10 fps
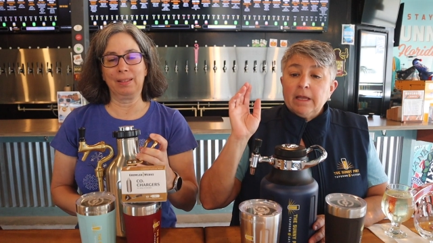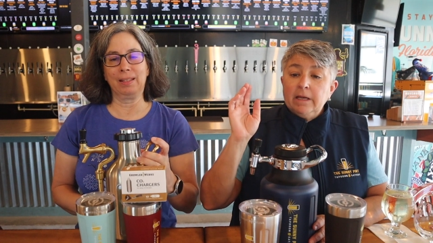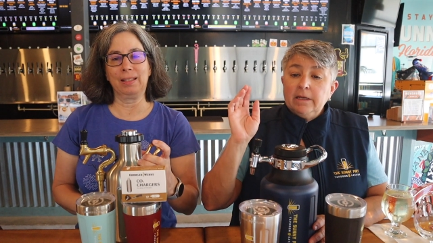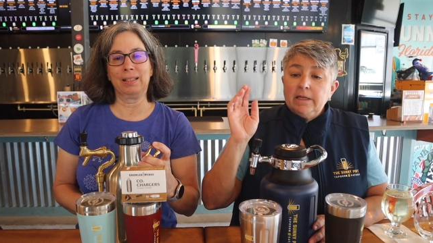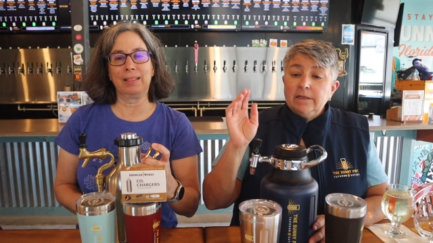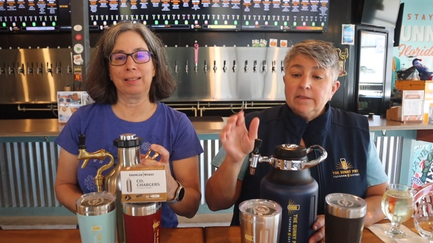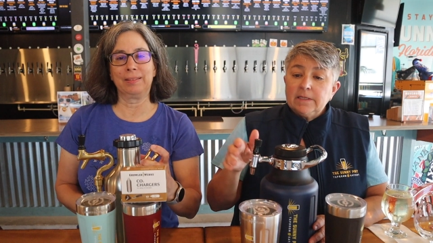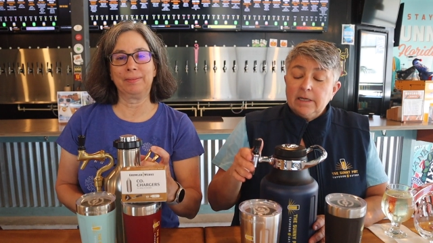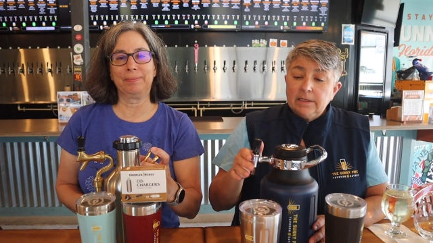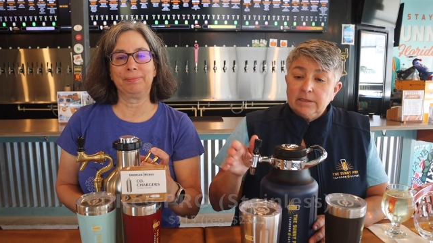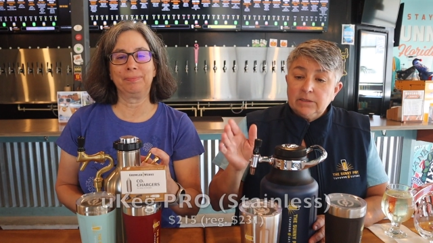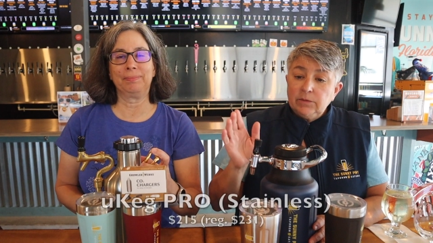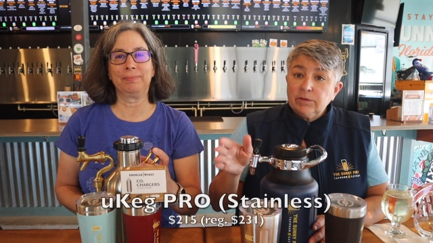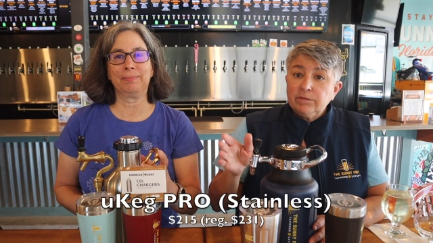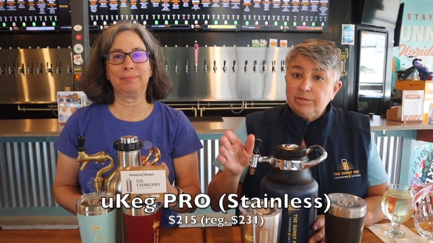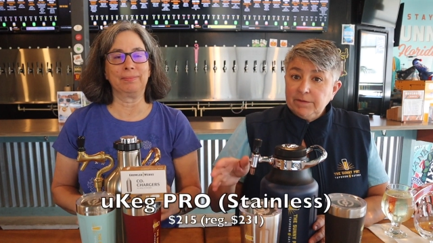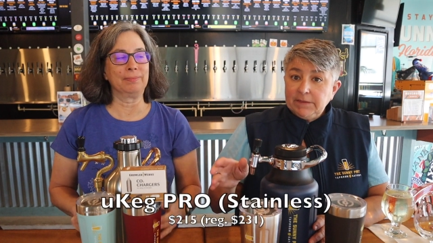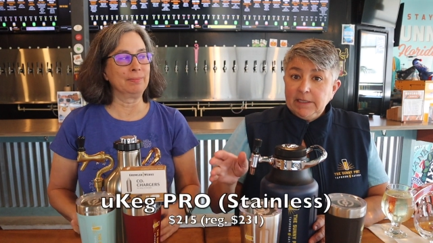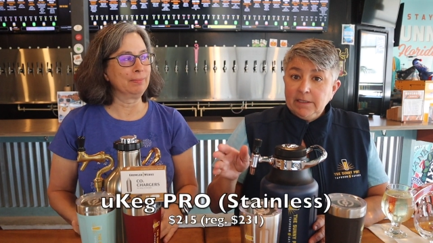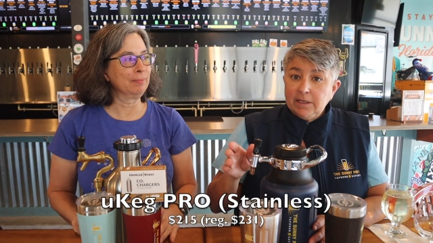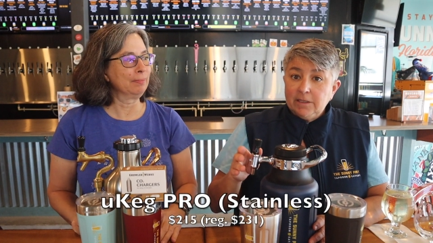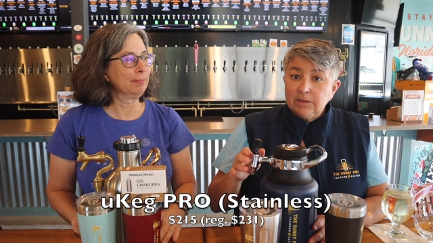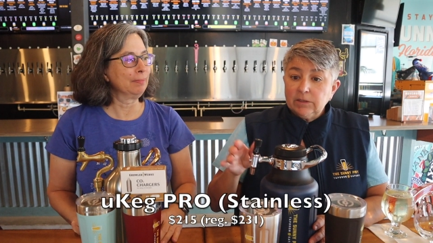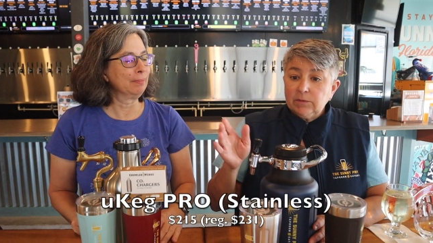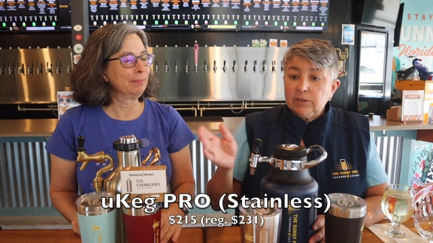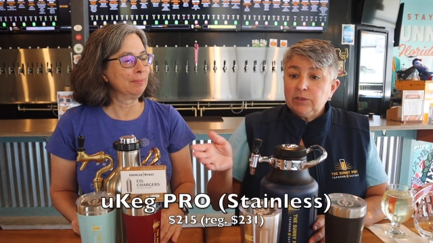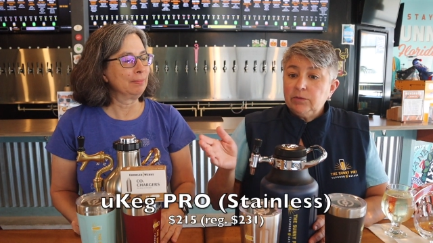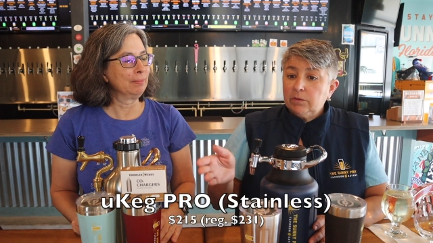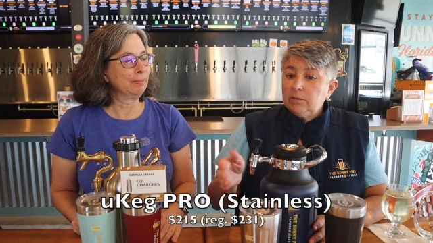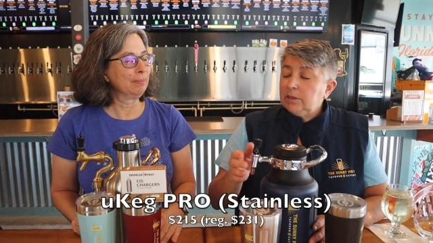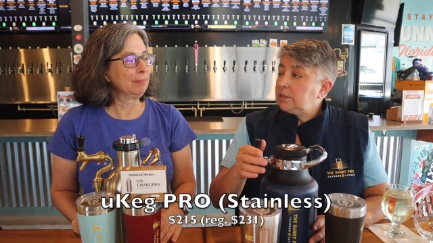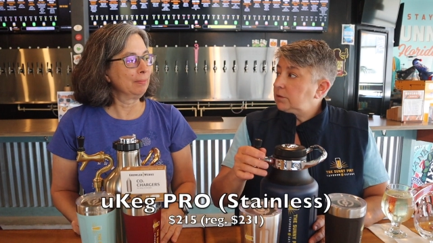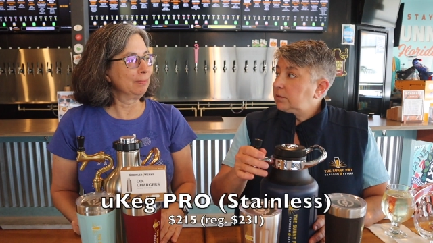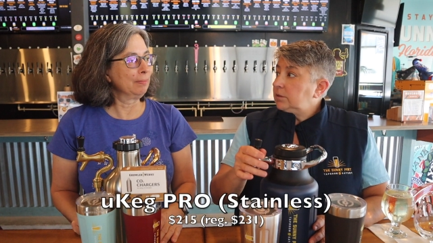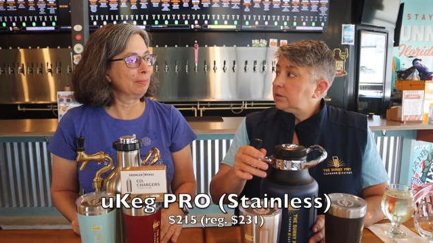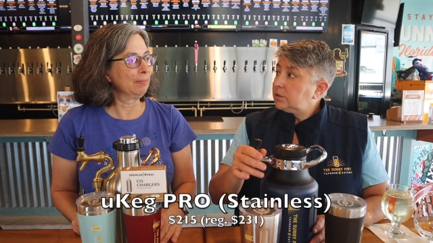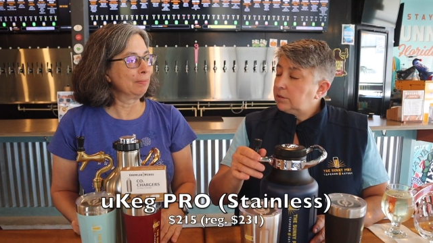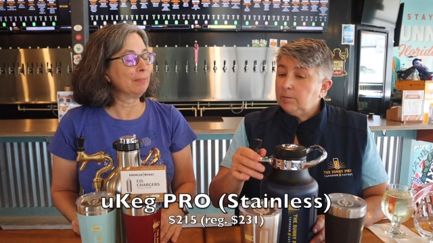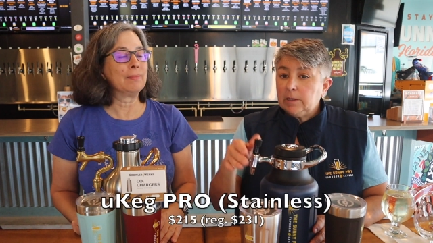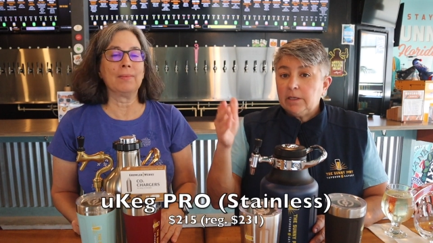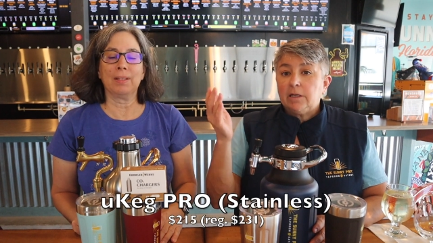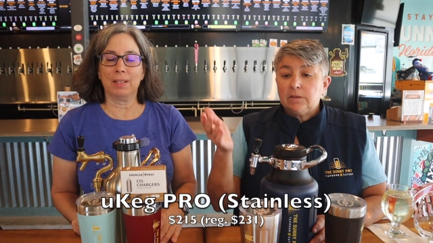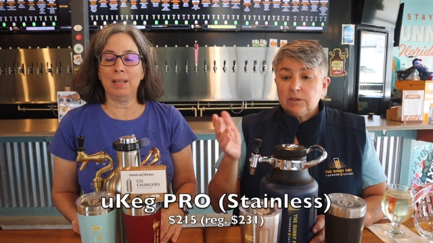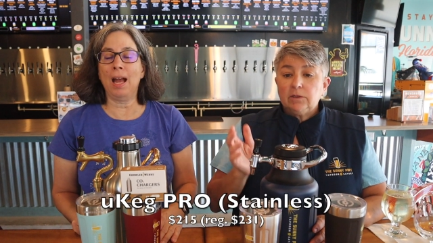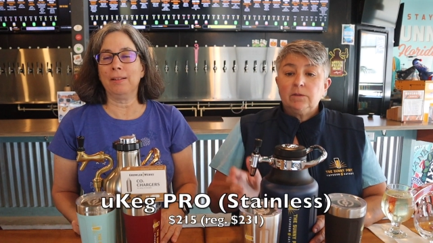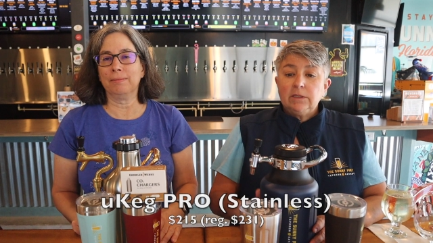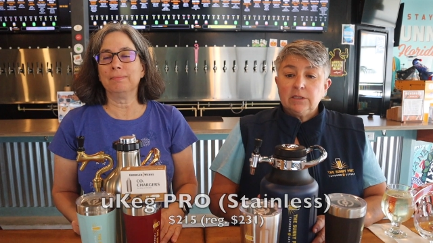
Speaker 1: it is uh, two hundred and fifteen dollars, which is normally two hundred and thirty-one dollars. Yeah. So